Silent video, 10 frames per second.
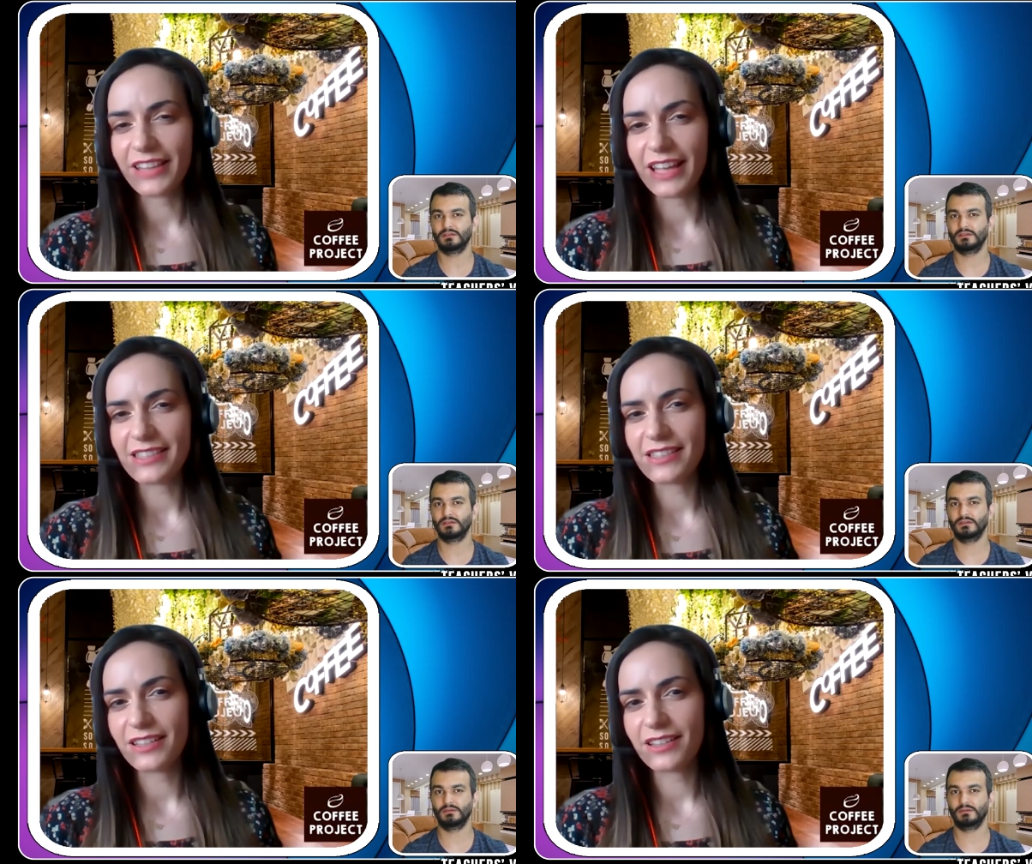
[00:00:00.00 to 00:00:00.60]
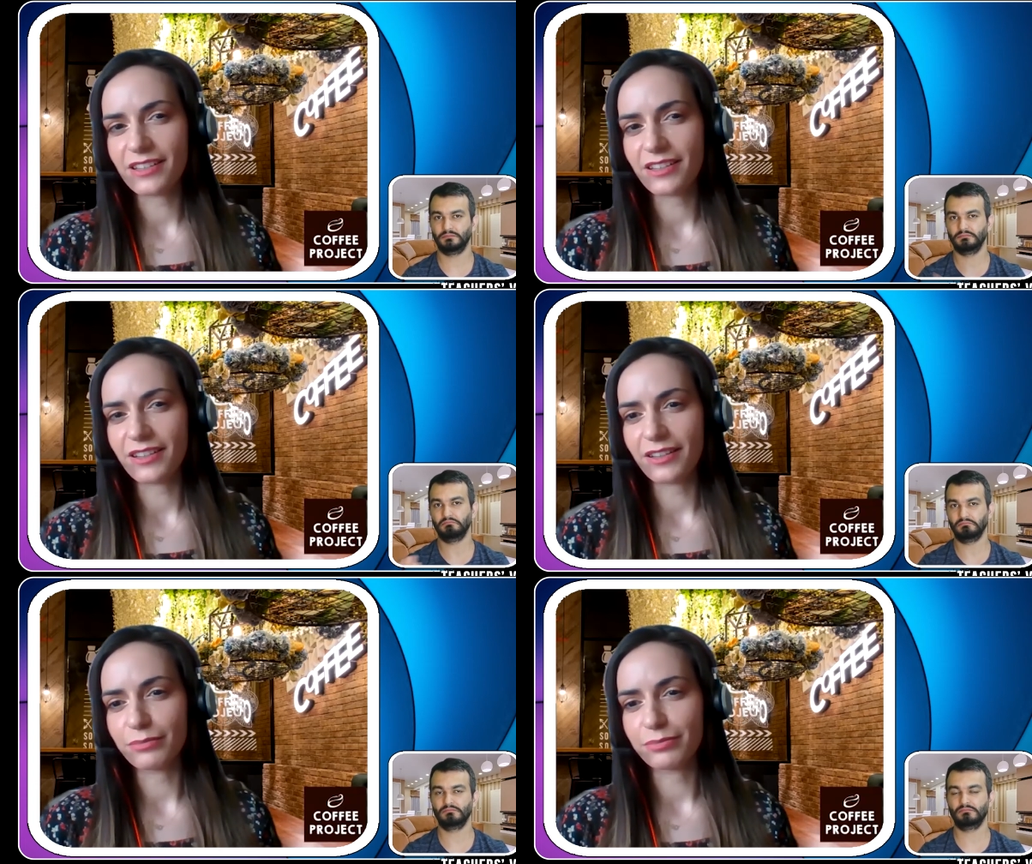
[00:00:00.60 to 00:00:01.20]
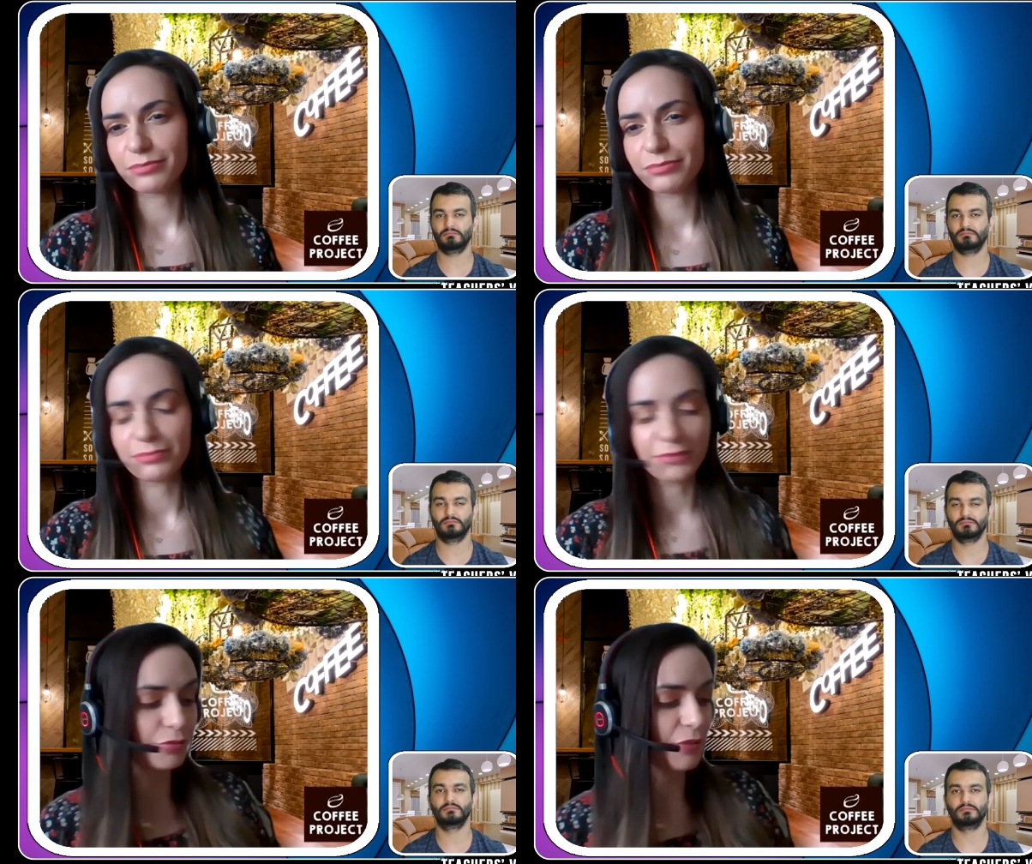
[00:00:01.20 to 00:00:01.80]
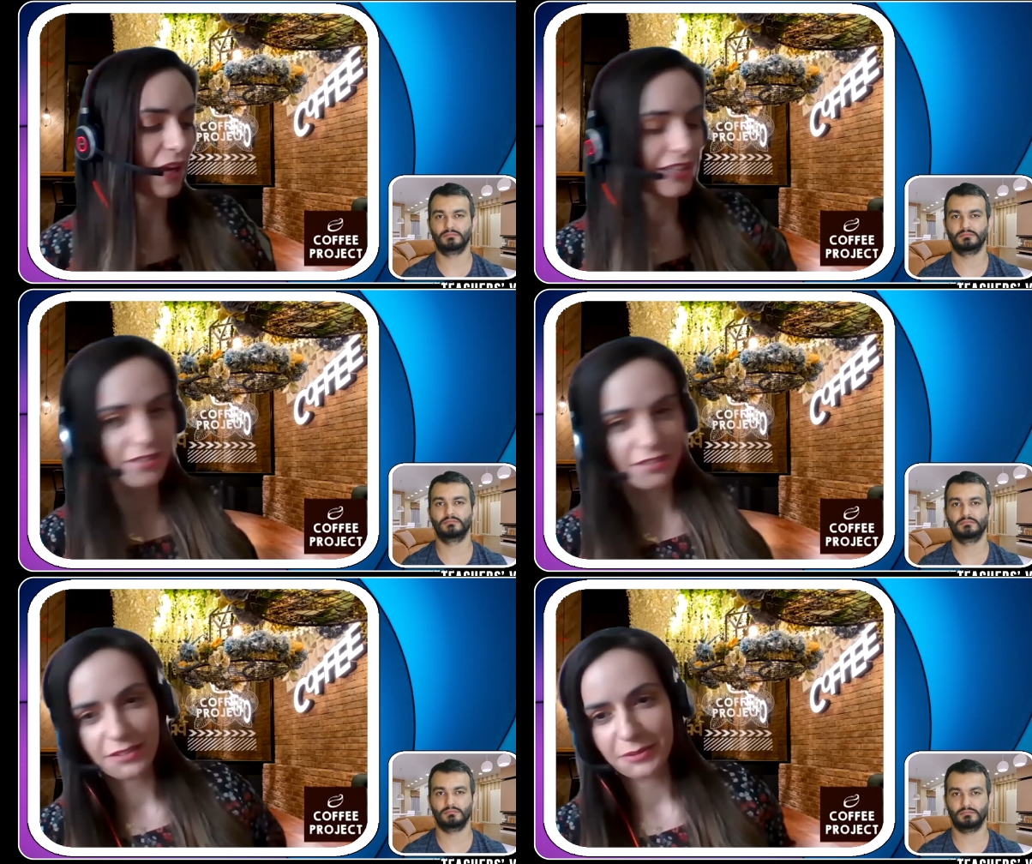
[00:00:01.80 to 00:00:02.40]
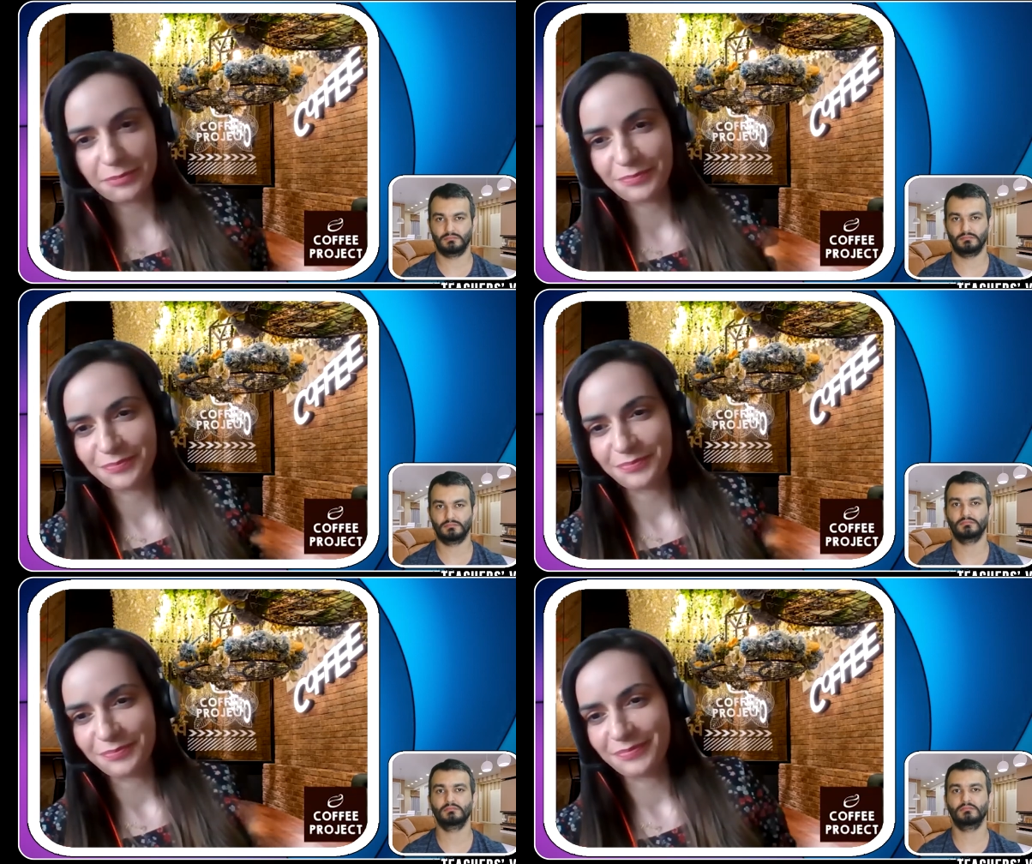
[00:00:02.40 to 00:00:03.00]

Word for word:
Speaker 1: that's the the right. Um,